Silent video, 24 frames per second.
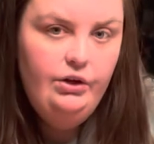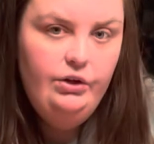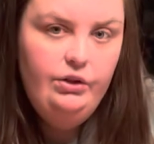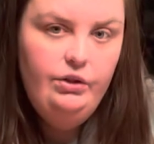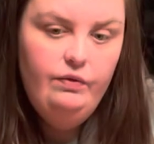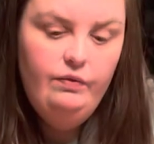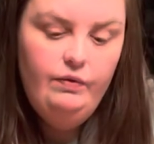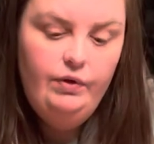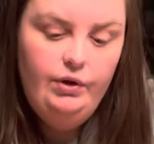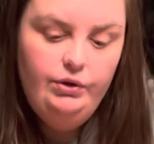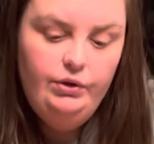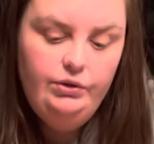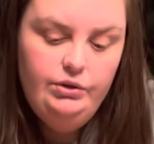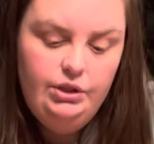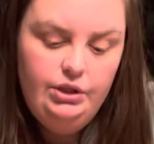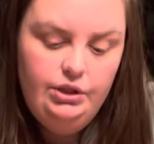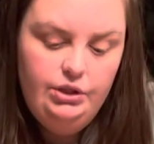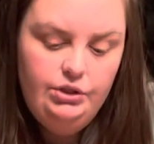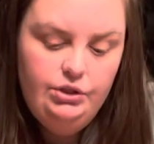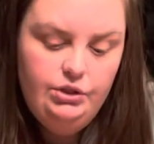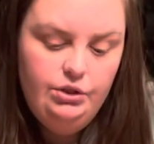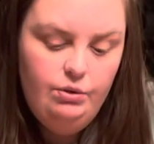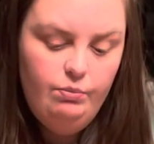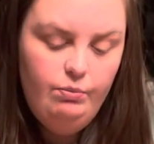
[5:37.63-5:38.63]
the
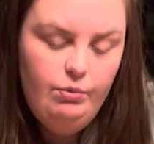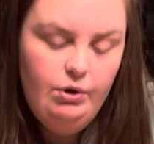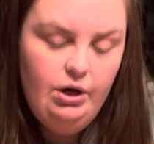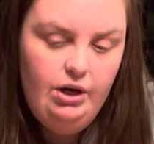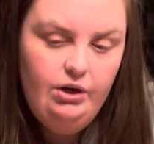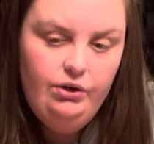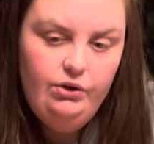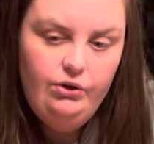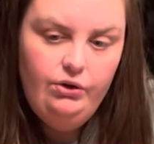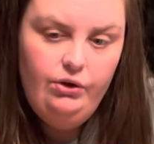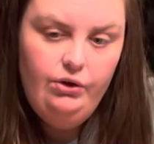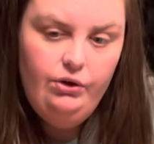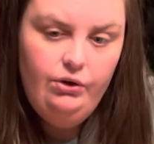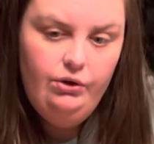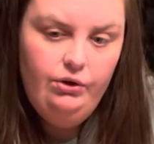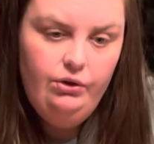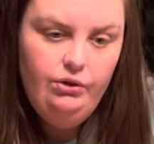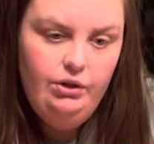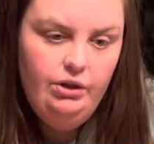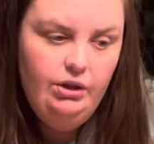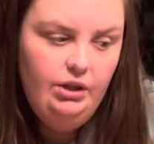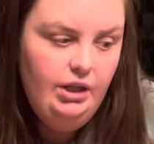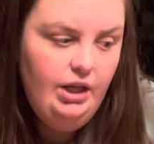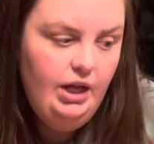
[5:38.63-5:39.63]
voltage, the brighter
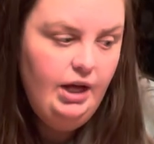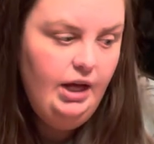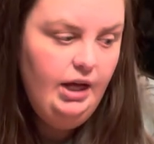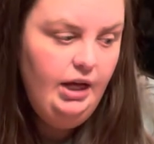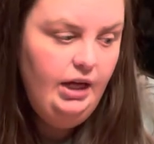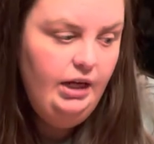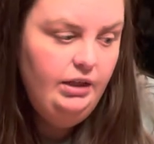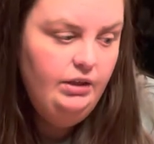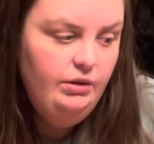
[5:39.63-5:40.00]
the light,